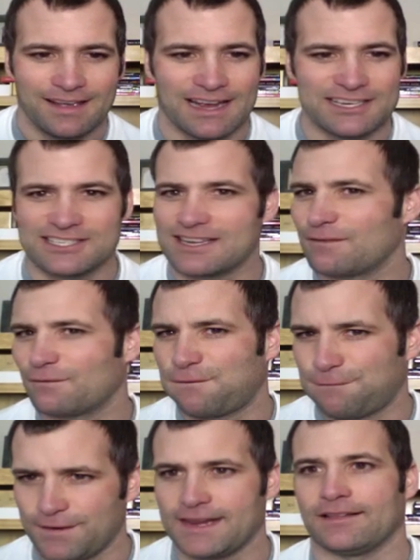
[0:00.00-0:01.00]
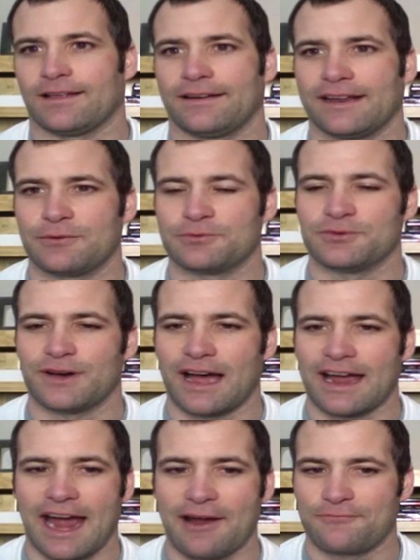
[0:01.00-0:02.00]
I just didn't feel it.
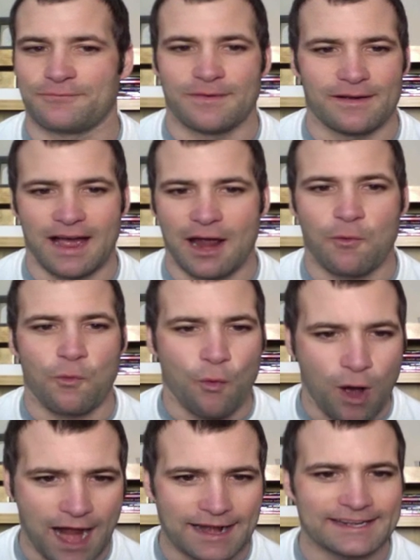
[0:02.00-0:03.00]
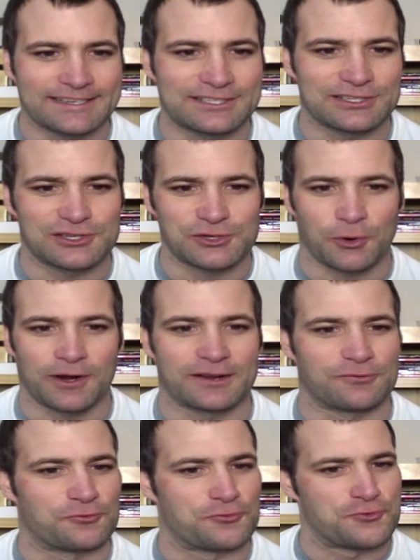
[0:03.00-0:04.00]
I wanted to short it
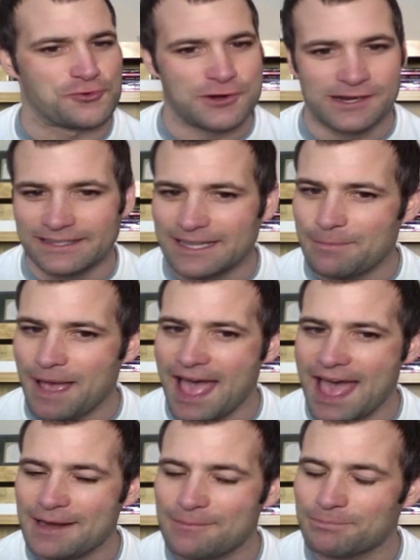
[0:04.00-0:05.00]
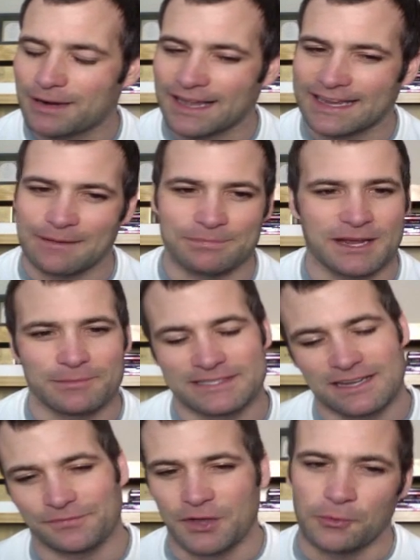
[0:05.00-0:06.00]
really bad, but I kept telling
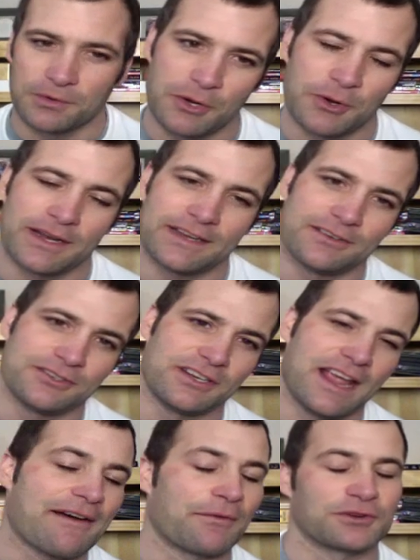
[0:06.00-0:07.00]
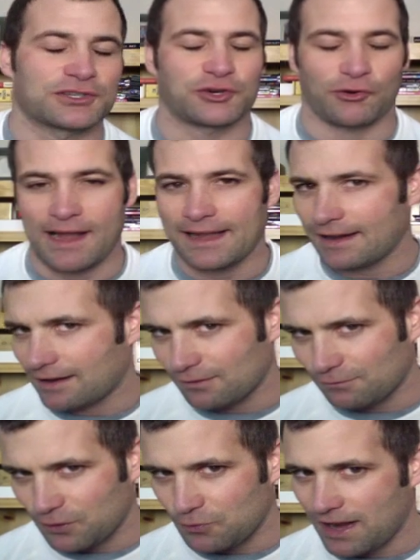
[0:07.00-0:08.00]
myself, don't do it. You haven't traded in
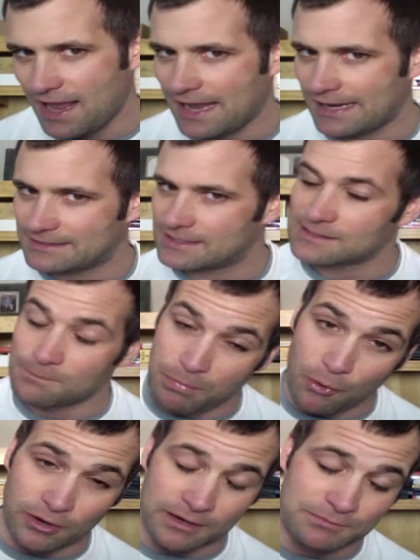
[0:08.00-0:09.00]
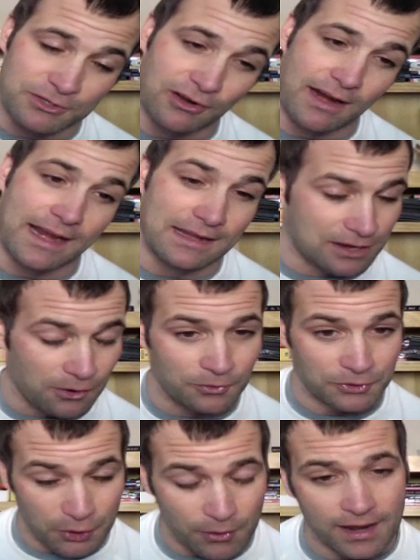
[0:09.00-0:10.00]
a few days. It's a boredom trade.
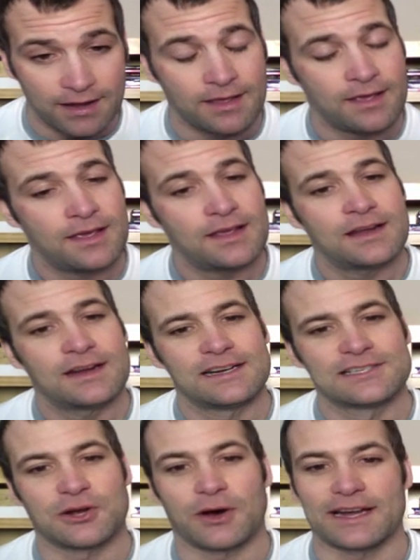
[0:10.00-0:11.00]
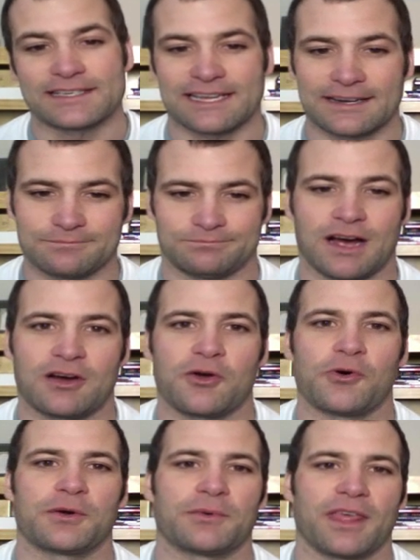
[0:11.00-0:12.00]
Don't do it. So I said, I'll
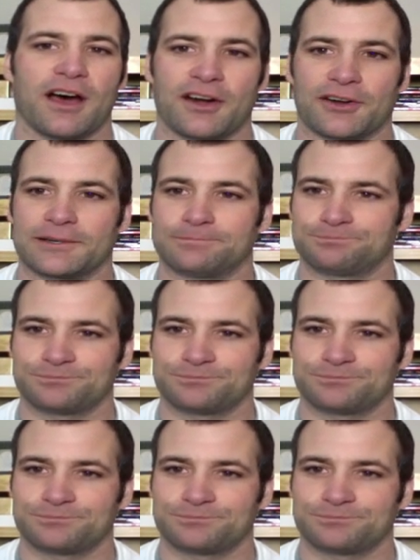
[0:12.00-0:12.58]
go in with 100.